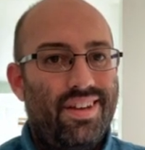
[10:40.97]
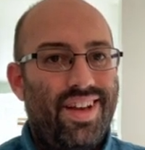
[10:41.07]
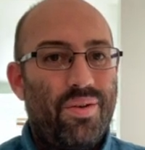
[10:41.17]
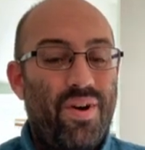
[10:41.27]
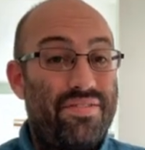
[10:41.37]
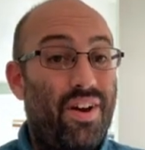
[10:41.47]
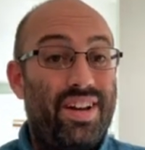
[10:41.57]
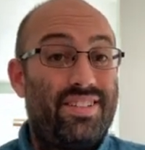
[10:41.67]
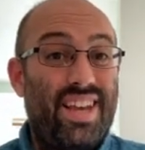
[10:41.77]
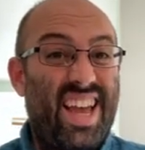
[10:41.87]
And what if God
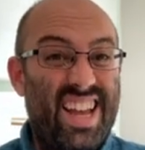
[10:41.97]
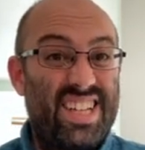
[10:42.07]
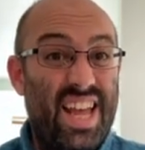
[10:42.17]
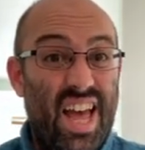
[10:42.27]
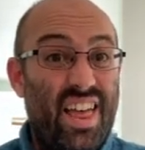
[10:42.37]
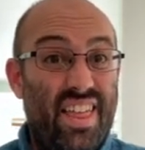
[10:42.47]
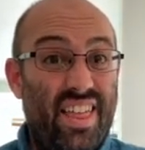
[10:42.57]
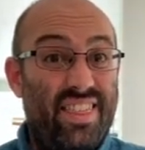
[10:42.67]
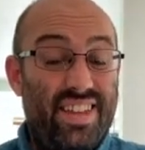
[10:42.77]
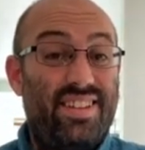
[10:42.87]
is saying, actually,
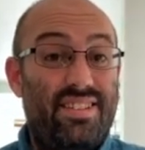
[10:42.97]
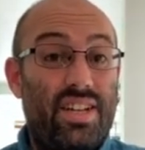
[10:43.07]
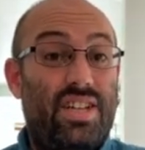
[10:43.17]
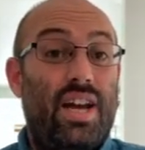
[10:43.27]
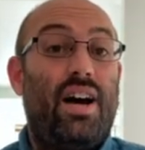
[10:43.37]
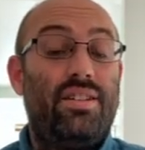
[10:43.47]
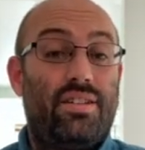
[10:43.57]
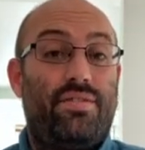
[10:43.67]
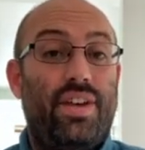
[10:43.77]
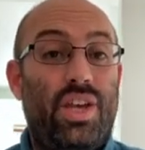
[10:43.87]
this is a
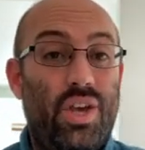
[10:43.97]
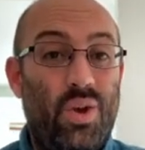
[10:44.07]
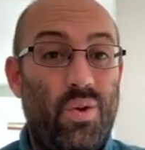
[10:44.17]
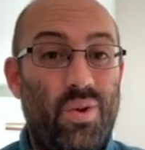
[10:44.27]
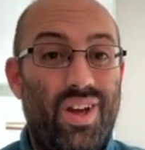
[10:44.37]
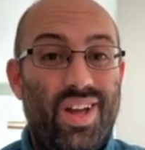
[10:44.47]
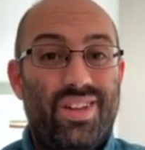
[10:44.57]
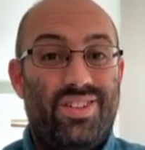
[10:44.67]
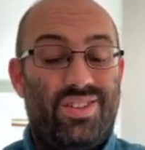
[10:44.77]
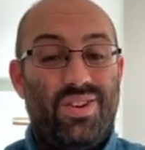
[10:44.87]
chance for you
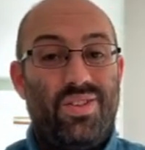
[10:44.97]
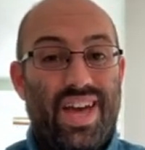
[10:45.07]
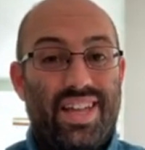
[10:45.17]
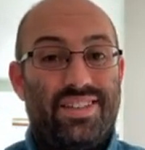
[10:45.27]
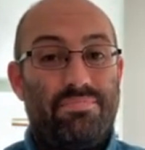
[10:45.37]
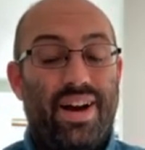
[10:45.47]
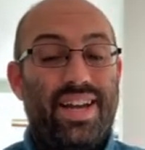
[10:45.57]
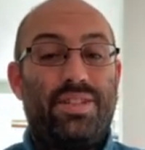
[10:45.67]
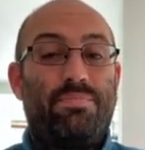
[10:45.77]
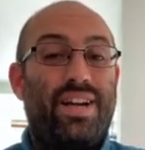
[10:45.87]
to do that by
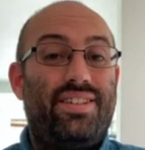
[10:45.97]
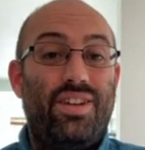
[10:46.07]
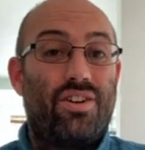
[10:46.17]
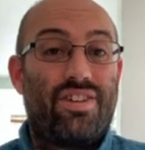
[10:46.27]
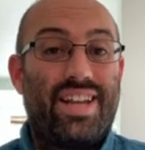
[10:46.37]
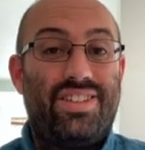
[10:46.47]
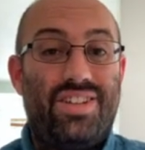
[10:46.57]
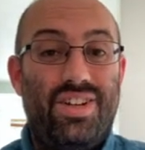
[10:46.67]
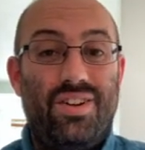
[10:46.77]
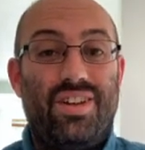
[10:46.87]
expressing your
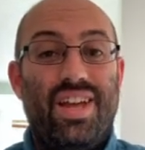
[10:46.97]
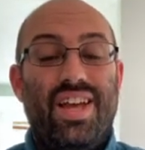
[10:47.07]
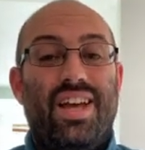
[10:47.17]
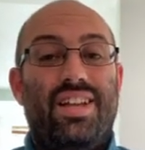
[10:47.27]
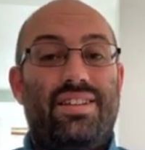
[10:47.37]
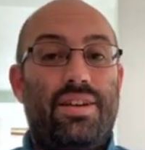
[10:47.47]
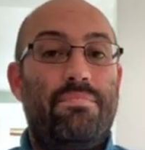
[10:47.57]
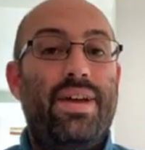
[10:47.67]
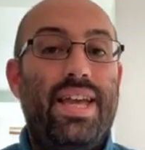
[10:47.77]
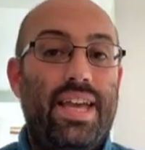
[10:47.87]
gratitude to
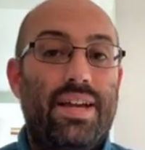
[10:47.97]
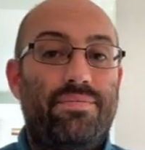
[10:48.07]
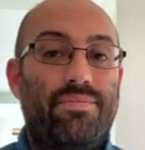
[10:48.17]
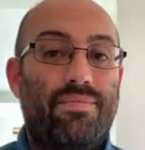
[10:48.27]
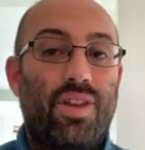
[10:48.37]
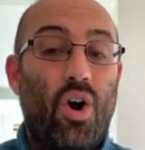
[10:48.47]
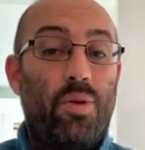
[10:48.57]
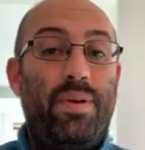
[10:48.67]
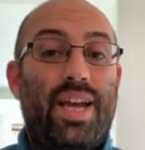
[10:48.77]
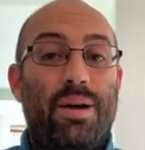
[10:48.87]
me?
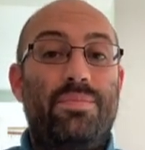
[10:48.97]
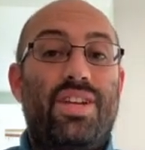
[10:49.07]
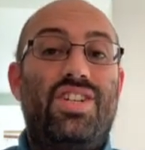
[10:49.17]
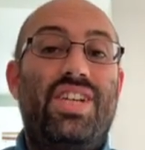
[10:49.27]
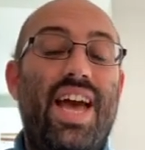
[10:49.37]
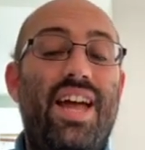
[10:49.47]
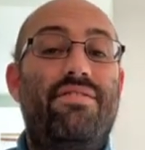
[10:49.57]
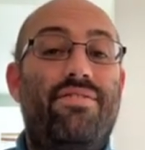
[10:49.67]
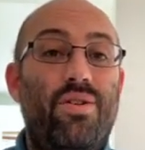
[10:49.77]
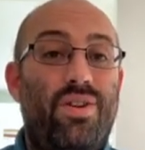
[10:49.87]
God becomes a shared
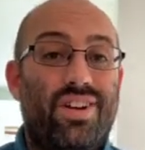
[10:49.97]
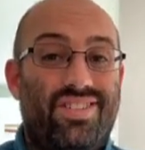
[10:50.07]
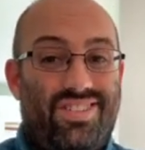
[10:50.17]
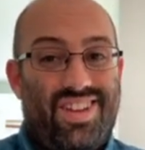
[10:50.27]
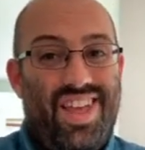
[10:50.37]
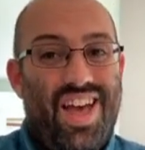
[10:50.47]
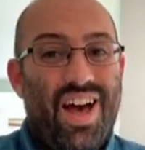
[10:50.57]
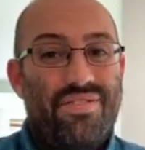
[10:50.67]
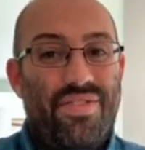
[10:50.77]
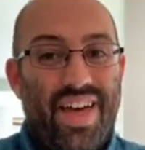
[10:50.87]
focus
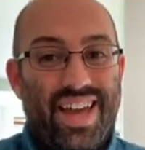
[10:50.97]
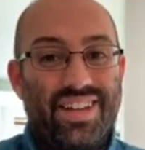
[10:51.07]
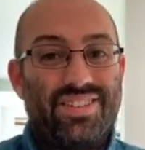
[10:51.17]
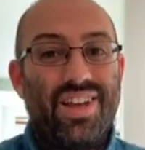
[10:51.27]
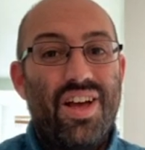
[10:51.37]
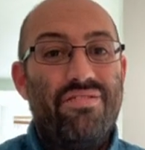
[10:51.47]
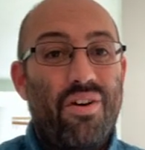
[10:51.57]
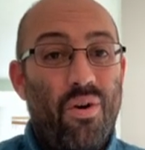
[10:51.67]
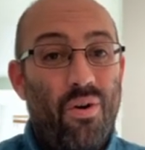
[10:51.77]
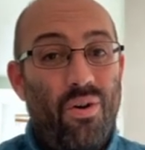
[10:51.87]
of thanks
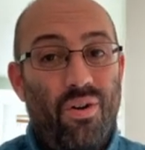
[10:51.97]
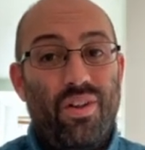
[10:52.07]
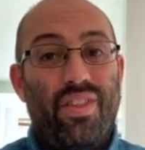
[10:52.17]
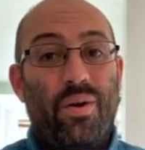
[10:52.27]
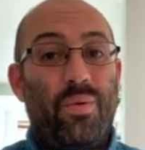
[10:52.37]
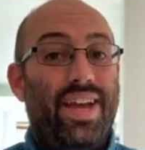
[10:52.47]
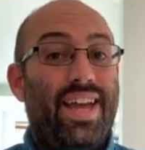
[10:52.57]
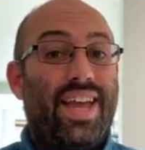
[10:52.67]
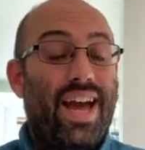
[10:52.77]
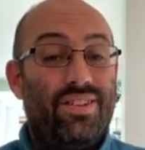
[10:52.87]
for all that we
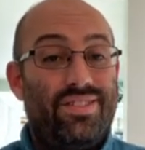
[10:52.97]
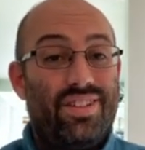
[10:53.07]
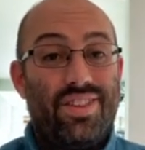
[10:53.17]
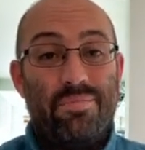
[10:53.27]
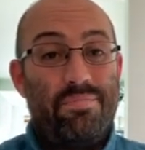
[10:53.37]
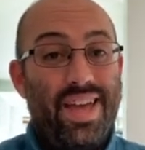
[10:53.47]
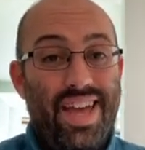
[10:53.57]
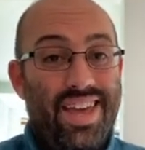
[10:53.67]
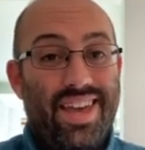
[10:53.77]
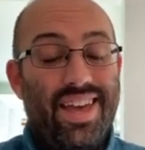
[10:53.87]
encounter, the
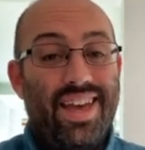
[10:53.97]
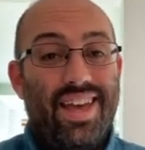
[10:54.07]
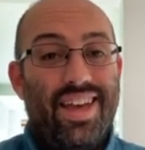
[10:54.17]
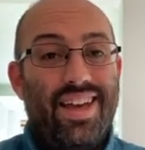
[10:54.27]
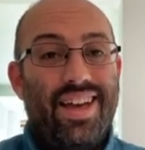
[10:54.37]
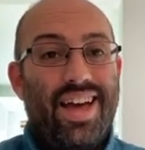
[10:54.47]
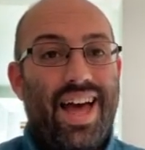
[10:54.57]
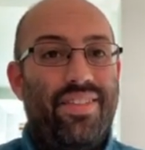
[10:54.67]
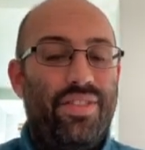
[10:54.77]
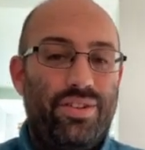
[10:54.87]
big
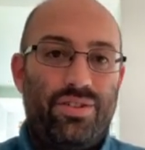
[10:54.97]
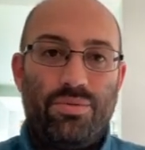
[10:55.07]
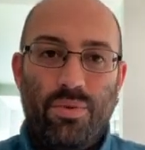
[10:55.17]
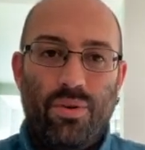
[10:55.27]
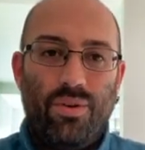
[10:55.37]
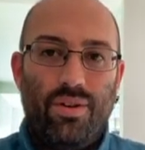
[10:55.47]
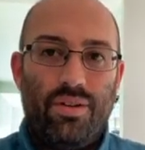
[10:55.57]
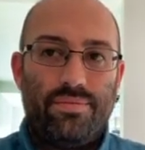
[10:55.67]
and the small.